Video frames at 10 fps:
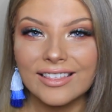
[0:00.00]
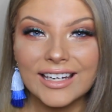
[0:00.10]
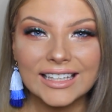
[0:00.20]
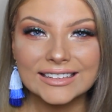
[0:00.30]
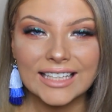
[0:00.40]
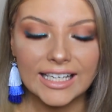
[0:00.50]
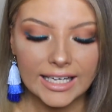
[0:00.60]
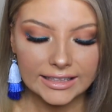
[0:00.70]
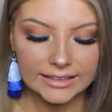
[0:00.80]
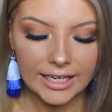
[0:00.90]
The next thing
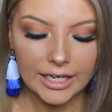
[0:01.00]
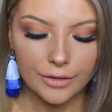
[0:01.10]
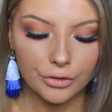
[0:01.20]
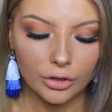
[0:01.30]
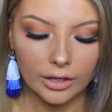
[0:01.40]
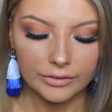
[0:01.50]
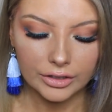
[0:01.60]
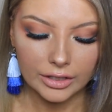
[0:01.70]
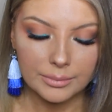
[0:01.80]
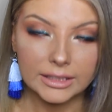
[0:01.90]
is a For
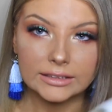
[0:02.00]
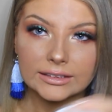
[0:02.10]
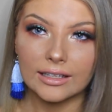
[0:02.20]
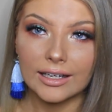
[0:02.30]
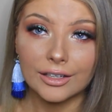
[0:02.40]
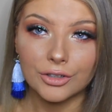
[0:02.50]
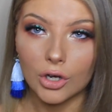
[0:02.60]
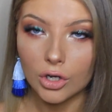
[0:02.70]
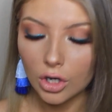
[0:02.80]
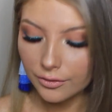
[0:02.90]
Lovin' Lemons like
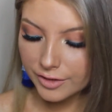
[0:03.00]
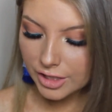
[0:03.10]
knockoff